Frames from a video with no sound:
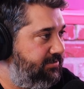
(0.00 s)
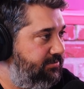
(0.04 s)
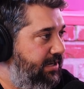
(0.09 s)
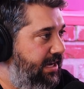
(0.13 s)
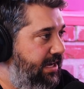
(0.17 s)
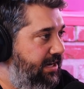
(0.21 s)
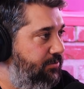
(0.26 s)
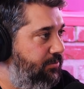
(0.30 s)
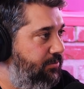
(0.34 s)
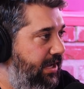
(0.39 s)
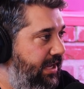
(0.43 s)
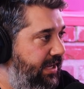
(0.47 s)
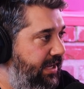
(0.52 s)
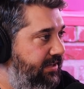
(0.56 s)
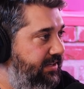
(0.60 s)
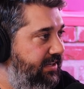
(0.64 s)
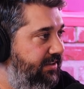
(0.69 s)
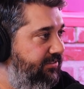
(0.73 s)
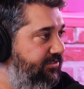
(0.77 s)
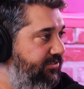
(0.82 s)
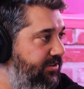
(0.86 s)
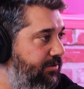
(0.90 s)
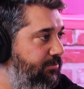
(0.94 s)
right away
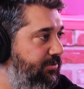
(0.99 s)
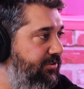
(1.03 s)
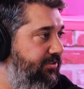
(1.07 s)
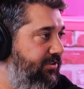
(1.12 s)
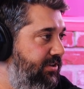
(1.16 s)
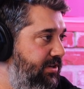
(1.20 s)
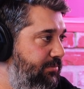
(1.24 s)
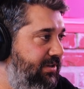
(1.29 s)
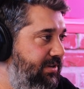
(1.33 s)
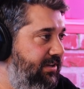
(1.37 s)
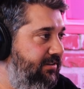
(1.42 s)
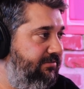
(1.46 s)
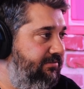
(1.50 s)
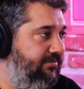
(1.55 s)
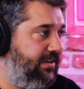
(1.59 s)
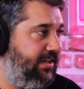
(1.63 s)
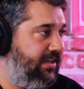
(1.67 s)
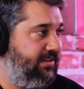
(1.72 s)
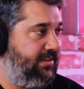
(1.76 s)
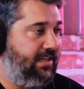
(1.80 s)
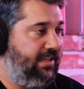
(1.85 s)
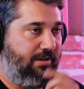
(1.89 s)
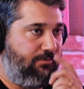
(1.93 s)
if someone's going to be a
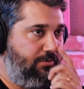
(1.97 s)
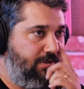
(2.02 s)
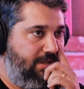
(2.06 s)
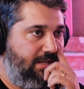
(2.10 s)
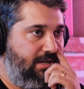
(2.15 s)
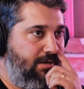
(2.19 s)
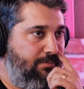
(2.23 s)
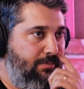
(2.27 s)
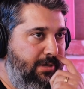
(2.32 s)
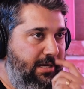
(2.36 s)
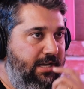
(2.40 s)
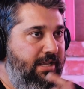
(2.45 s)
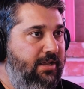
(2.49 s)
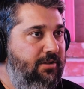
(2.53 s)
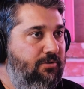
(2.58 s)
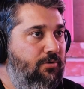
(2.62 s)
fit, like within a minute,